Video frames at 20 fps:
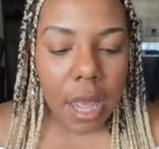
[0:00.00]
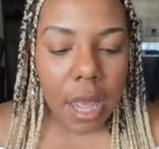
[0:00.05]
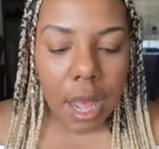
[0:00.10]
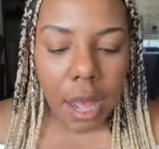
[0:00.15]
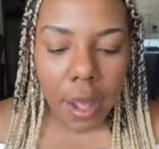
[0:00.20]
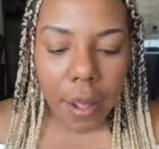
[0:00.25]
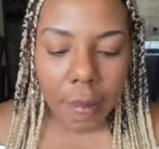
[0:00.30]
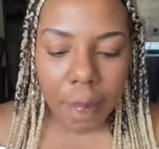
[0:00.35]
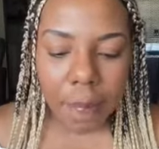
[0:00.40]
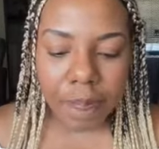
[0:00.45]

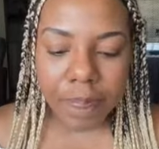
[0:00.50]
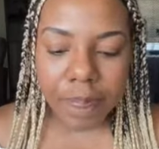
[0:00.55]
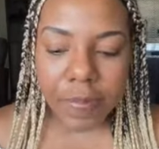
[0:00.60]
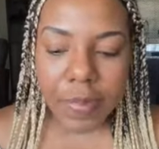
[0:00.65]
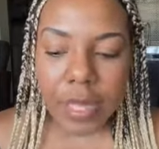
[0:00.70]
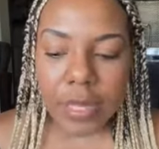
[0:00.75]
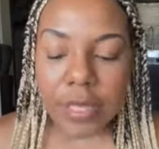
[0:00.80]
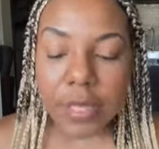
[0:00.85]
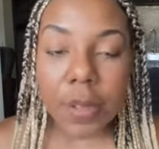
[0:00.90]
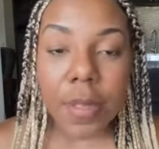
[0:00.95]

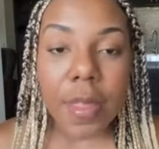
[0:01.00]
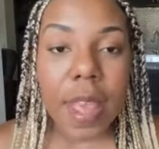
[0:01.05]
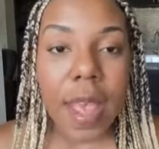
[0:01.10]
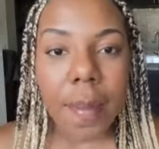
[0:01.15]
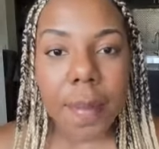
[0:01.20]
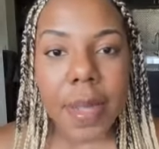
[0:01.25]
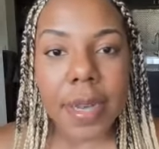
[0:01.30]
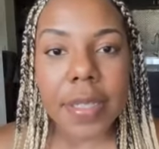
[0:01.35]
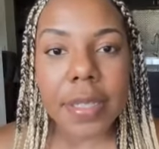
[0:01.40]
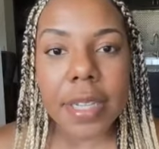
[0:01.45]
Um, so
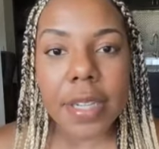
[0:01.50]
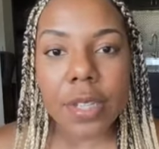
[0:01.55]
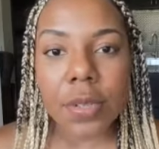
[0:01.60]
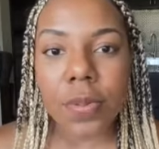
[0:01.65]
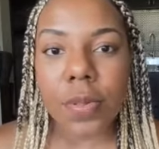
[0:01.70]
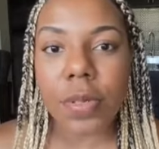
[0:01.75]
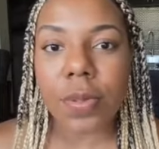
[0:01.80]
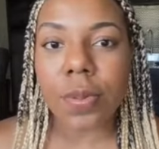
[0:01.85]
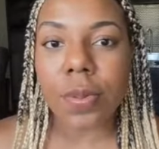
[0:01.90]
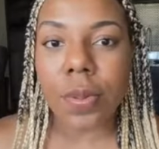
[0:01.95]
that
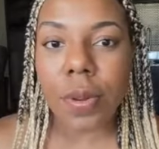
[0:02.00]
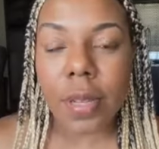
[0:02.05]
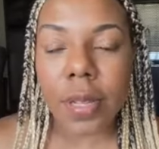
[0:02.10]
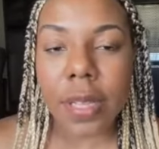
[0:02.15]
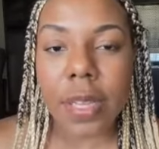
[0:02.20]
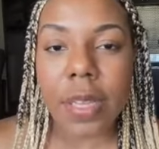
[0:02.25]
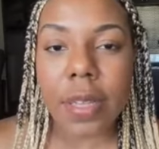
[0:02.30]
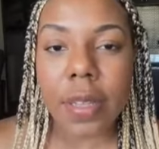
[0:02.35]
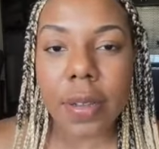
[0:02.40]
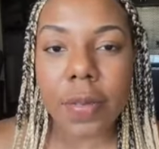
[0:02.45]
meditation was
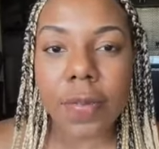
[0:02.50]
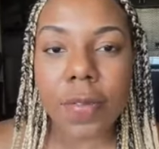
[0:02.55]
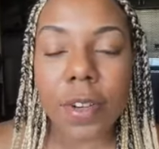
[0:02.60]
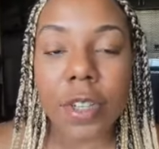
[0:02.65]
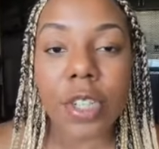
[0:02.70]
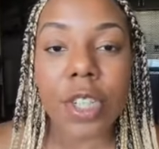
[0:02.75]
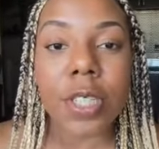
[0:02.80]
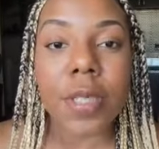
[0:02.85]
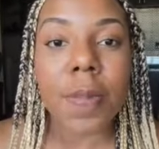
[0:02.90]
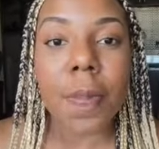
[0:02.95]
really good for
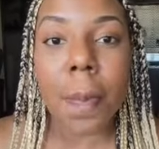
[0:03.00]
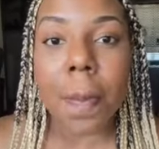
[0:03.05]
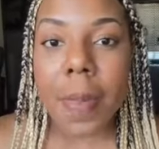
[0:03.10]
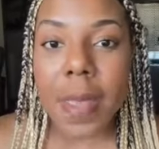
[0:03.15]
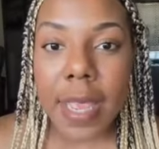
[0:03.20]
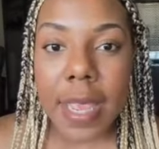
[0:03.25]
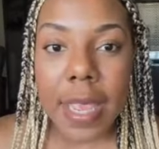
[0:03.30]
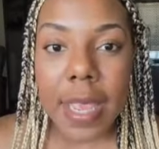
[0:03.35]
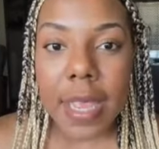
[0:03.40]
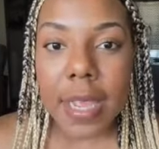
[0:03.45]
just
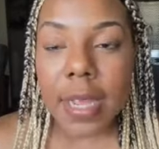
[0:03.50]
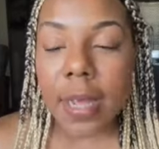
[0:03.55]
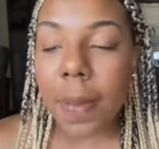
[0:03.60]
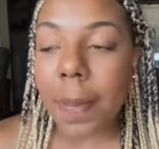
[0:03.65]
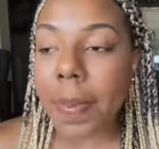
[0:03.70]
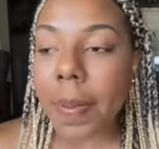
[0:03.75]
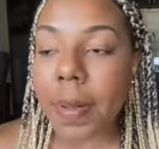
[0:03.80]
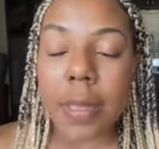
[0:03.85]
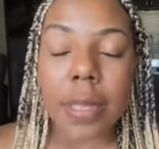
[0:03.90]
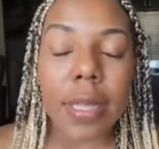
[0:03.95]
being
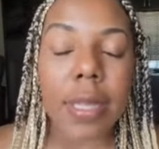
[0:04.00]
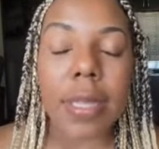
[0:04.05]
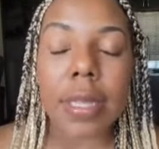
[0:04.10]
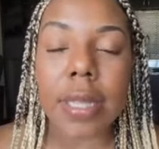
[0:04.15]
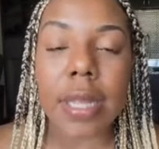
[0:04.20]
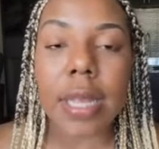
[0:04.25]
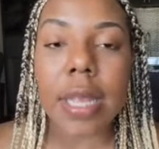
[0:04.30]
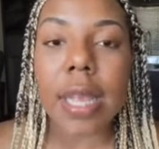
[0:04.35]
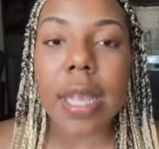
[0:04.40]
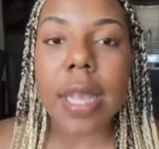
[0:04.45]

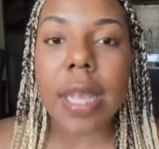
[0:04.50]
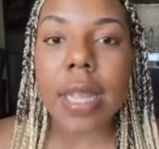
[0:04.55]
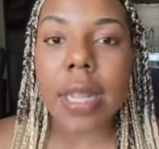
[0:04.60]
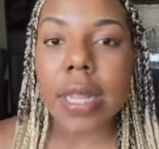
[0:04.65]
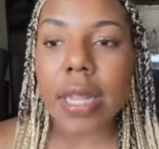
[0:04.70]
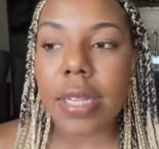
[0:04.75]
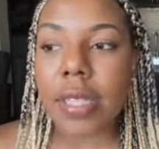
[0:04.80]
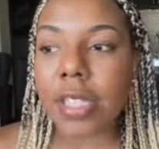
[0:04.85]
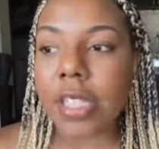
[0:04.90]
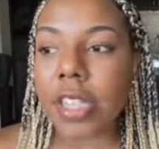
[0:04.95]
completely,
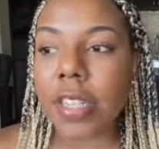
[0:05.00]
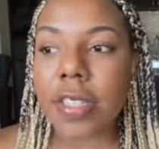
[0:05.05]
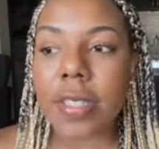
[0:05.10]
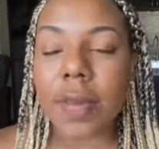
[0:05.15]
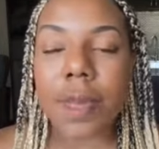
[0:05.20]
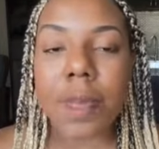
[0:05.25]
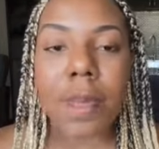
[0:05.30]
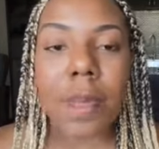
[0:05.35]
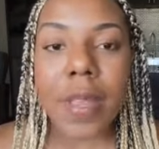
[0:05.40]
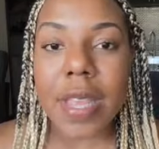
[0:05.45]
like
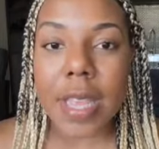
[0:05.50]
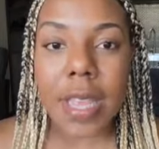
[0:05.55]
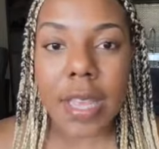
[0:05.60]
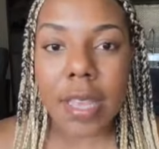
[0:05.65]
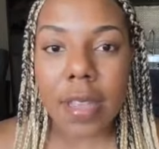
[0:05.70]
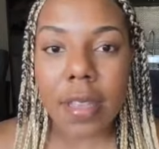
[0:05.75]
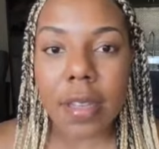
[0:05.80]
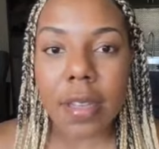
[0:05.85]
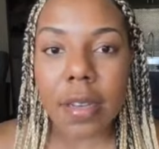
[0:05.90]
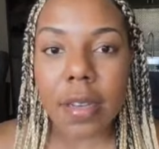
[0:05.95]
just
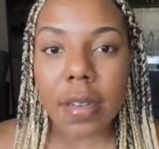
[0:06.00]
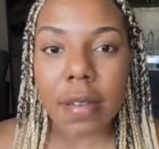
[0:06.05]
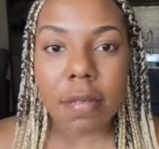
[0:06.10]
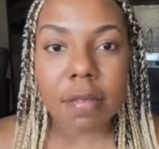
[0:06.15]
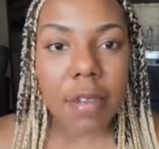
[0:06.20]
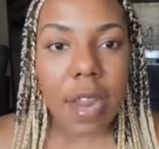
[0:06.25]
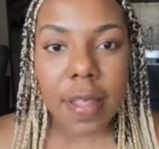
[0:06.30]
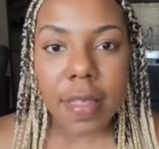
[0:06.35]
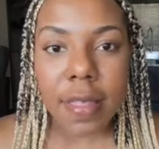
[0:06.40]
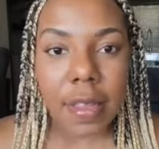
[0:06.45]
being
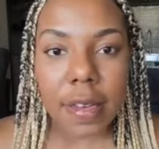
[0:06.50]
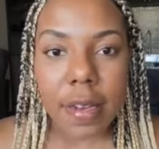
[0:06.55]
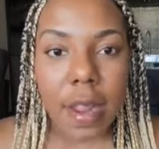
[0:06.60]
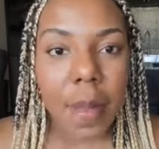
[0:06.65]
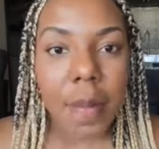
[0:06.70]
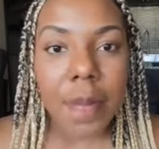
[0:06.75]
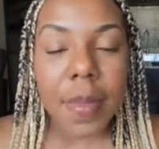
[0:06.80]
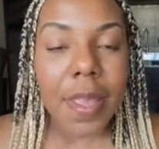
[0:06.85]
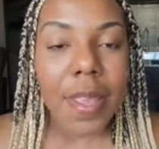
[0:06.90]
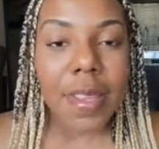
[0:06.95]
nothing,
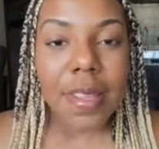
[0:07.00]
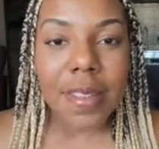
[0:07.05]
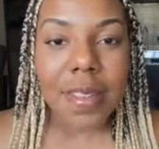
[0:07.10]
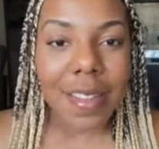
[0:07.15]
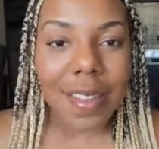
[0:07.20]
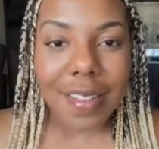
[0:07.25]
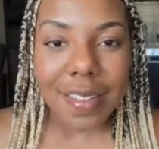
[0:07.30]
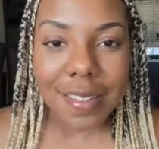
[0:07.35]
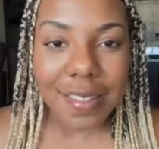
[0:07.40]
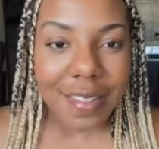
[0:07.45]
not
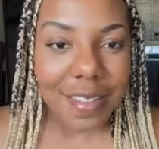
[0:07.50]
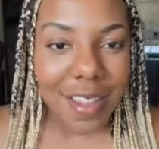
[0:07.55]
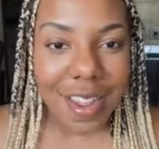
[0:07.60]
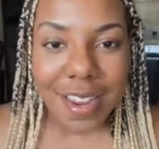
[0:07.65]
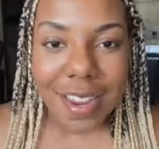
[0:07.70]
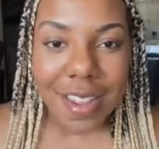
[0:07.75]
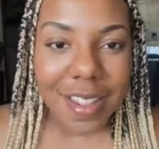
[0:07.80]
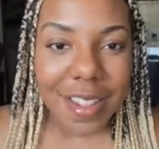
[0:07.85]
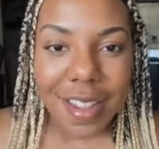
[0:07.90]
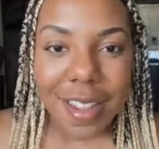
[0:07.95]
being
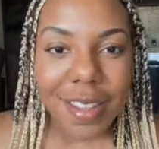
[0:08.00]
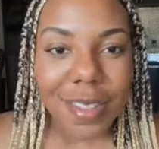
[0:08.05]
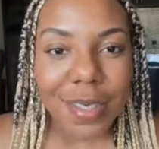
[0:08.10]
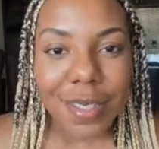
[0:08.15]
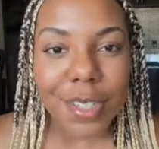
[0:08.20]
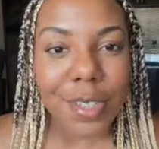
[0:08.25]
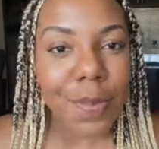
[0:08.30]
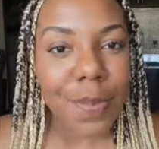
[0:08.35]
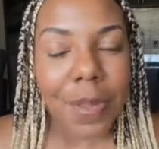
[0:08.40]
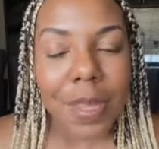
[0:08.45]
anything else,
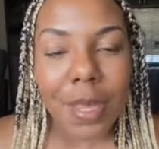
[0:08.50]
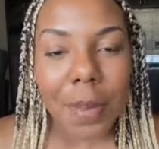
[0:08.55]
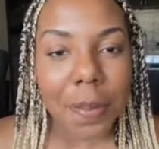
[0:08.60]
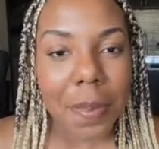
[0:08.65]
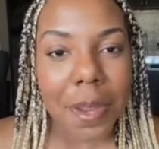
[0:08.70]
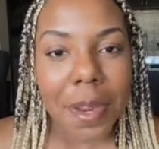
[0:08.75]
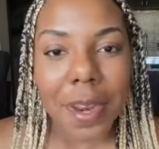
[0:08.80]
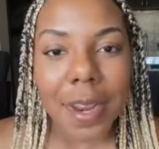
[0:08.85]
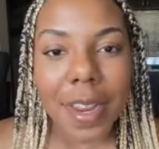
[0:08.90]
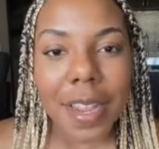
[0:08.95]
just being
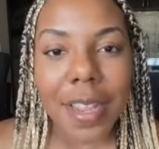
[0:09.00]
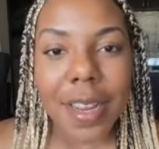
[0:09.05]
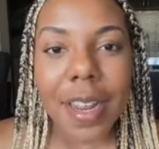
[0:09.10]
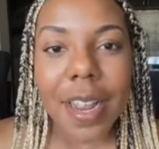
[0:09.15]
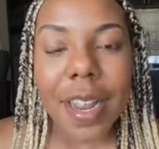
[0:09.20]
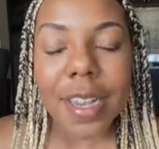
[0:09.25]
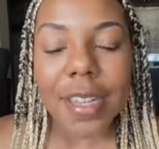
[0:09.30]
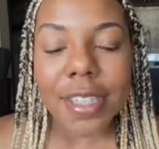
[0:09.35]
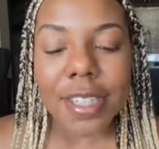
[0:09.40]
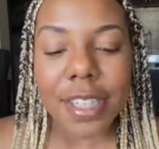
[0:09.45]
period
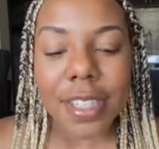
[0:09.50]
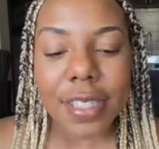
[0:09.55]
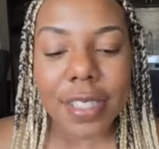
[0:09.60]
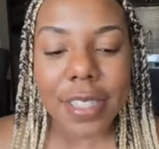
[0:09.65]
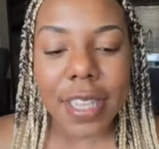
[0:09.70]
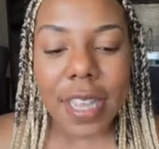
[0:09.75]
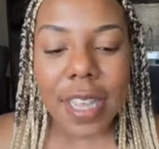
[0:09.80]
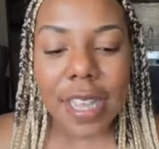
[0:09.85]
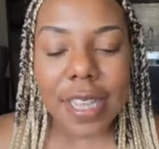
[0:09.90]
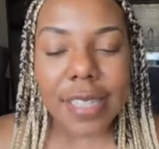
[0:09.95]
and
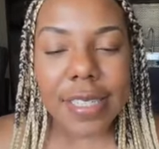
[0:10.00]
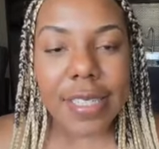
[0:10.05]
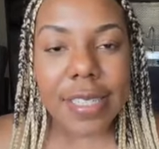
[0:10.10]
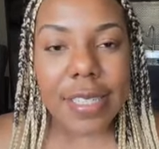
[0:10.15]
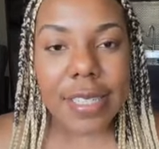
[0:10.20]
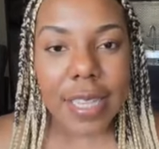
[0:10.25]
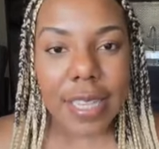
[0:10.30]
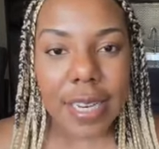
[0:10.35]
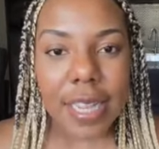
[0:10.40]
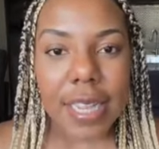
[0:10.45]
just
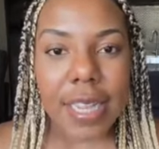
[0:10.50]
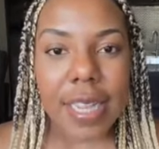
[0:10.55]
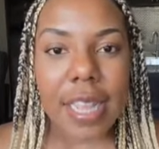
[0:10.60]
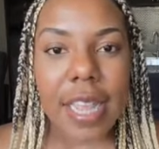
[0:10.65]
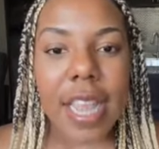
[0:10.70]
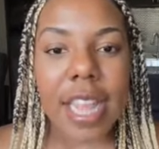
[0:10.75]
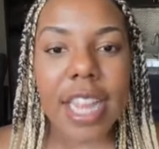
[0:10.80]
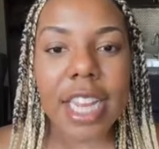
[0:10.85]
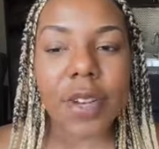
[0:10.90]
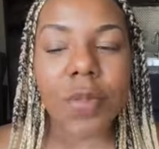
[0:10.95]

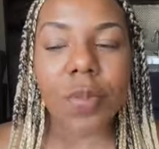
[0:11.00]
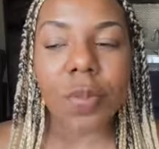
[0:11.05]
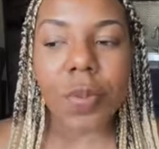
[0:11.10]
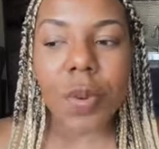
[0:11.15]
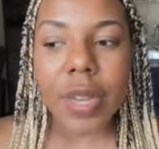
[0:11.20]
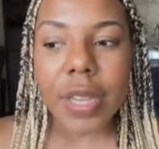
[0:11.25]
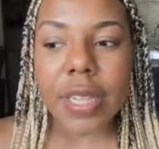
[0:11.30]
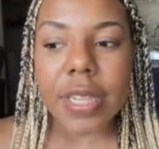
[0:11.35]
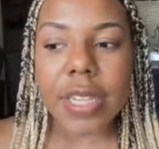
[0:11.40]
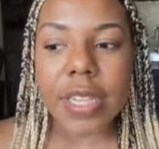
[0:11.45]
sitting and
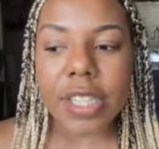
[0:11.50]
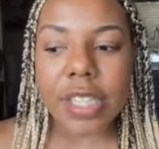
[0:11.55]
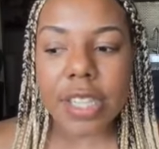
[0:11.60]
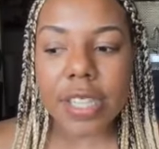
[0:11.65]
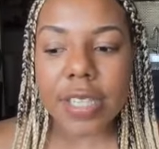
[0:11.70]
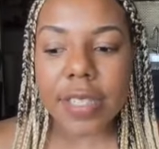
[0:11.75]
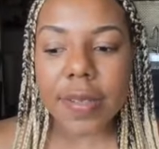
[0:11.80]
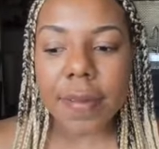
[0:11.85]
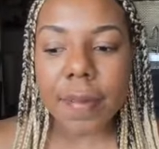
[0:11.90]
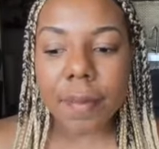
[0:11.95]
really
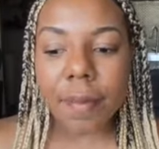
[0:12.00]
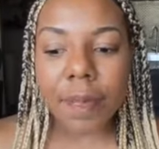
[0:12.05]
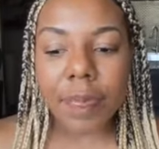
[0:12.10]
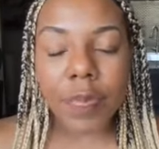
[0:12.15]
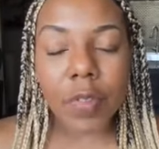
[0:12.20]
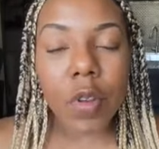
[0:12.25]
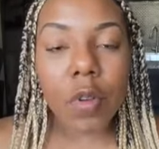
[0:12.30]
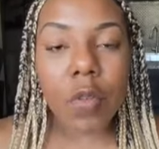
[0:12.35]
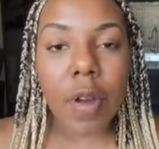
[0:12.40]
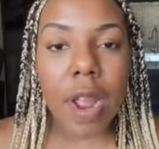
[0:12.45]
just
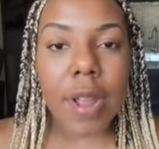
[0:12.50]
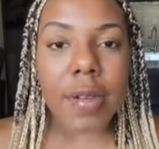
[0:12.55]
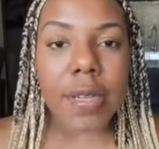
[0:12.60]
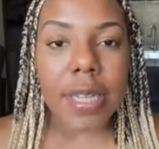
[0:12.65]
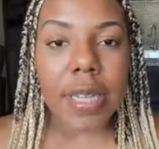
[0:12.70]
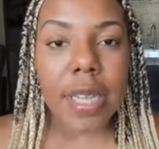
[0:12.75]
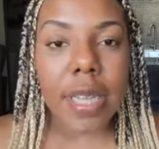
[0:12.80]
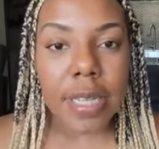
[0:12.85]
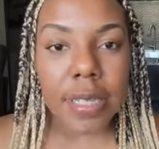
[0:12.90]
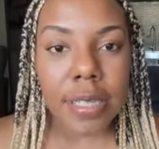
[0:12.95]

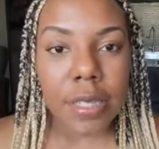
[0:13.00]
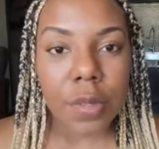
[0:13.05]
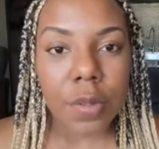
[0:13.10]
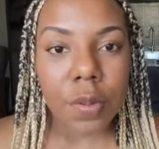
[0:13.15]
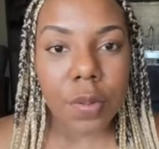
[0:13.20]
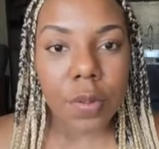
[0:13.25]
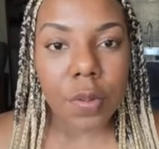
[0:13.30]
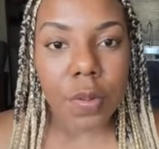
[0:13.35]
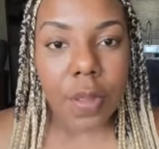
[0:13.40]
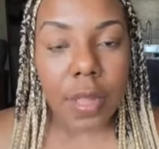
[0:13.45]
grounding
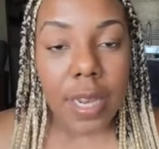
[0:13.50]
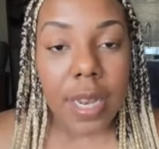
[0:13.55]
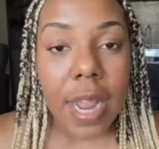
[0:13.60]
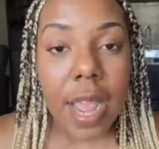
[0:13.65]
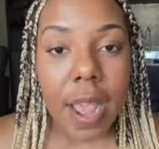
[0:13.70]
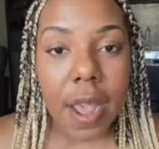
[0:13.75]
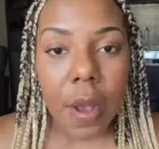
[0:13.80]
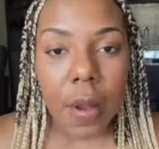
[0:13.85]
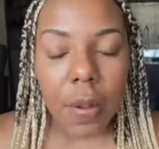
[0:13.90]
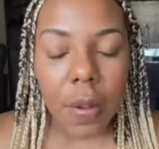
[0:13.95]
into the
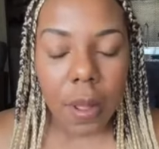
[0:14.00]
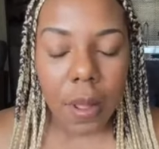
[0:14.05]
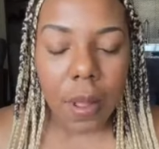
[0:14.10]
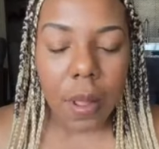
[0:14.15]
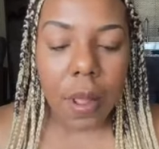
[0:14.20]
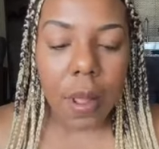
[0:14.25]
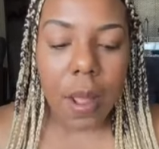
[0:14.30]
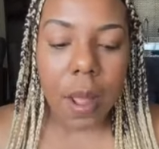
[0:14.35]
now.